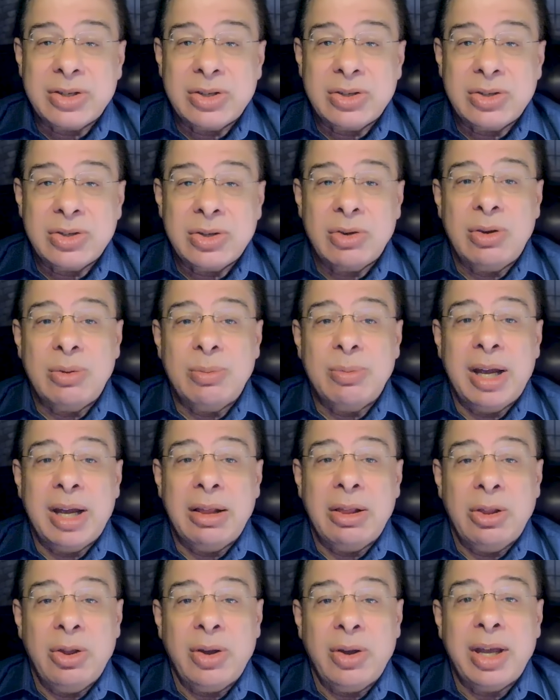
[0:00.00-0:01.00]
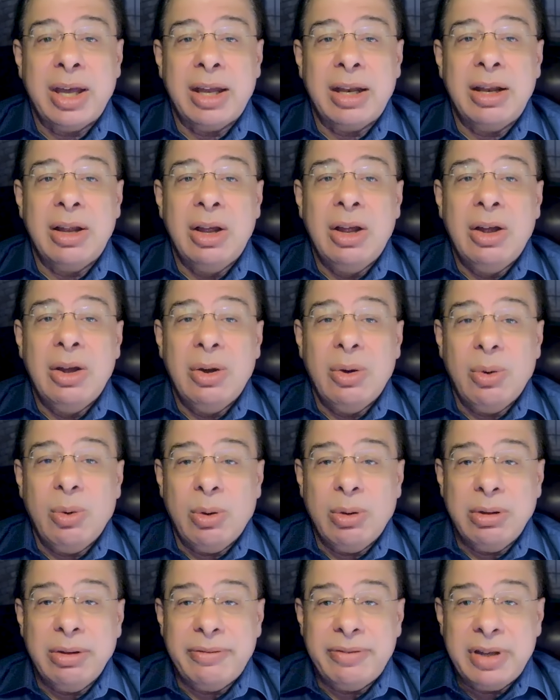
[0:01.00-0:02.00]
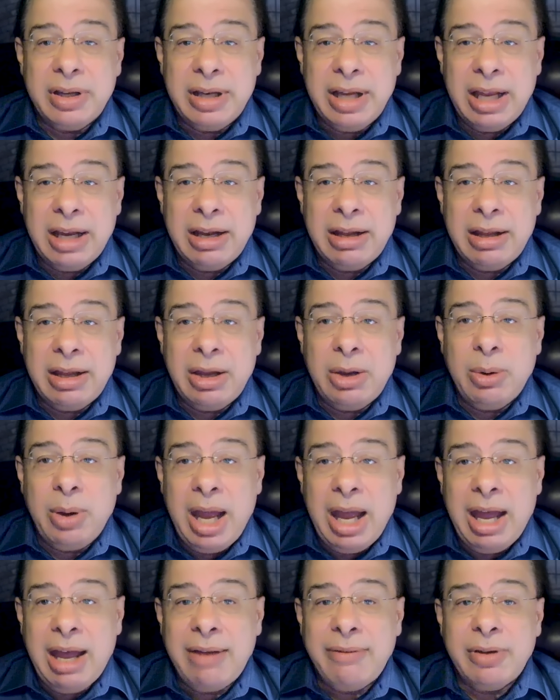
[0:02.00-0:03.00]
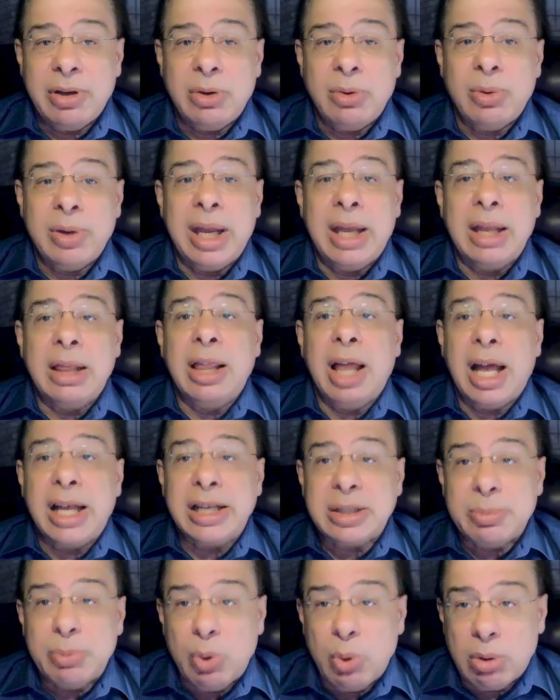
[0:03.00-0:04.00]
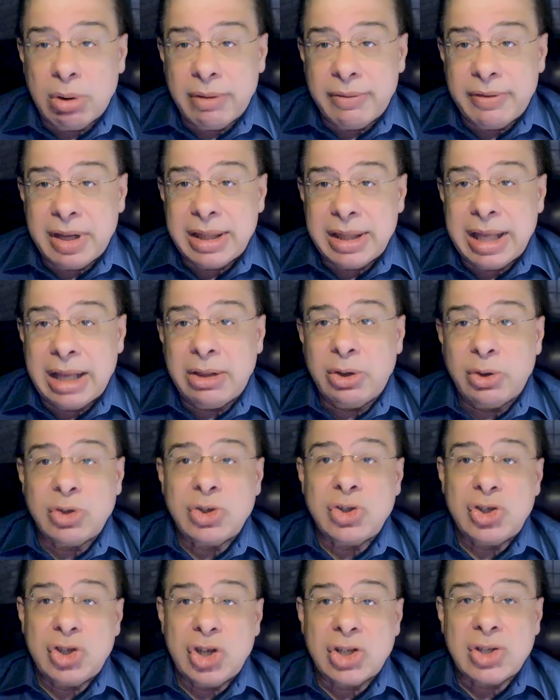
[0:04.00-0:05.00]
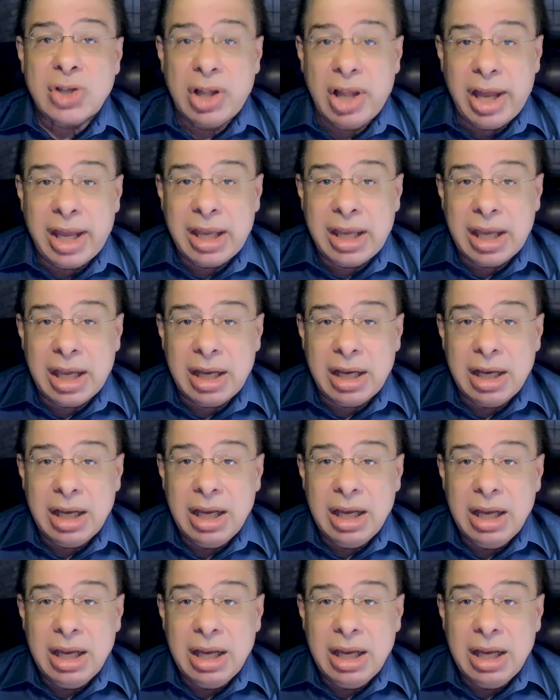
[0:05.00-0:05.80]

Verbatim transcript: So you might look at all of the data that you have and create lots more of it that looks just like it.